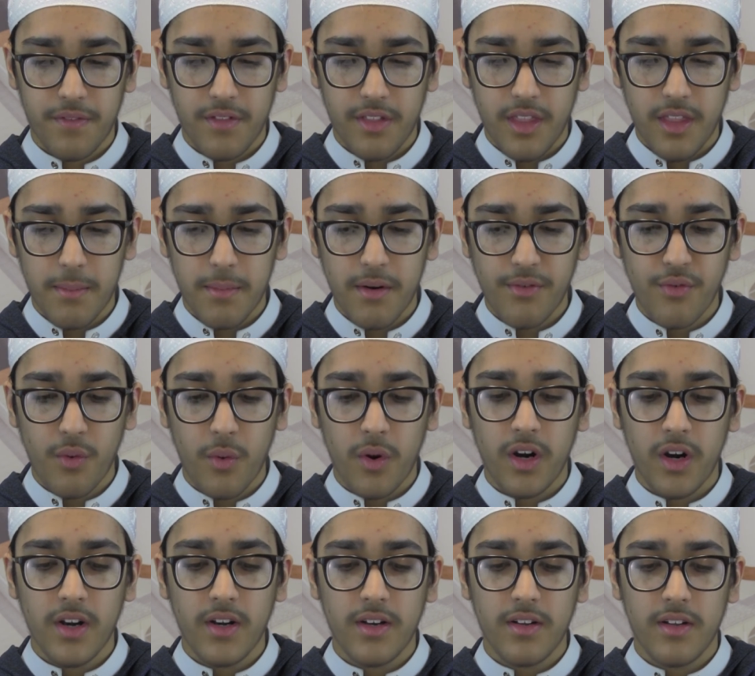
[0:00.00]
Number
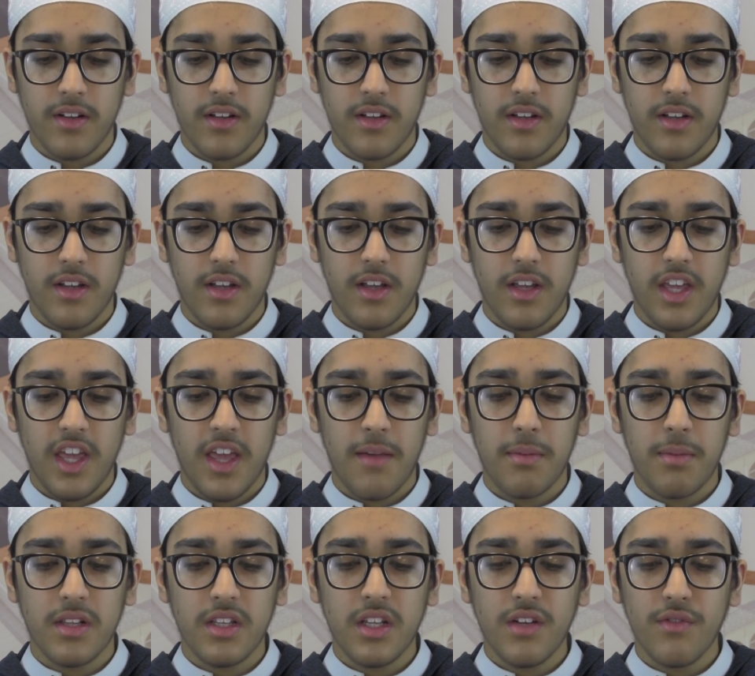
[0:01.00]
four, a
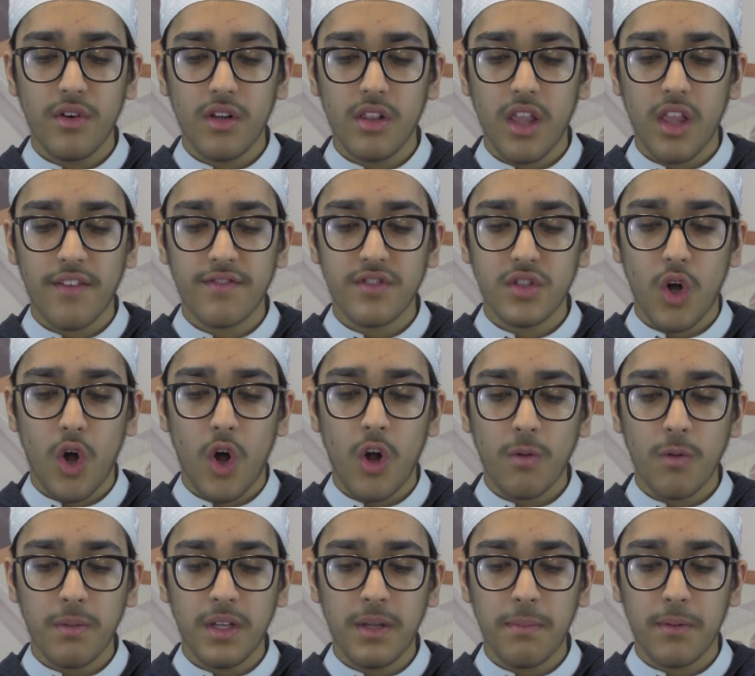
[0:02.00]
believer loves all
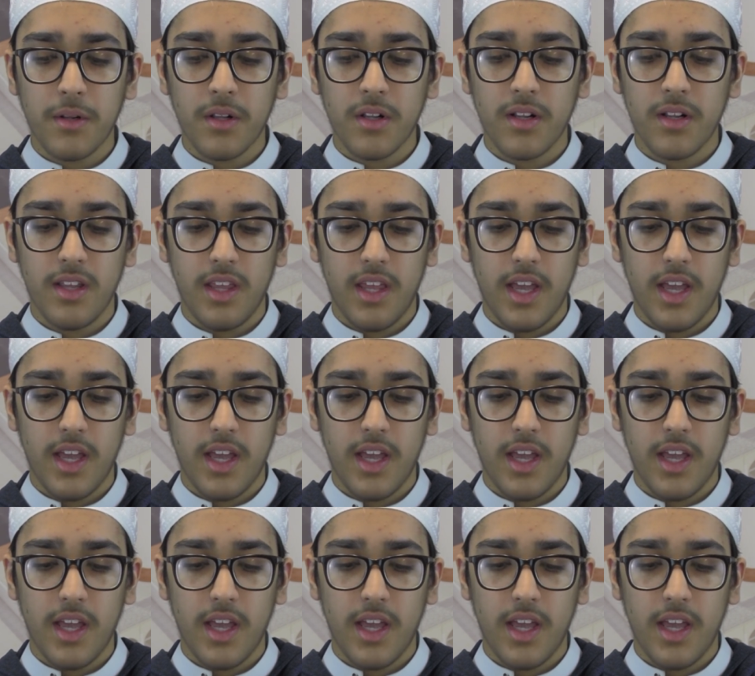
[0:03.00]
people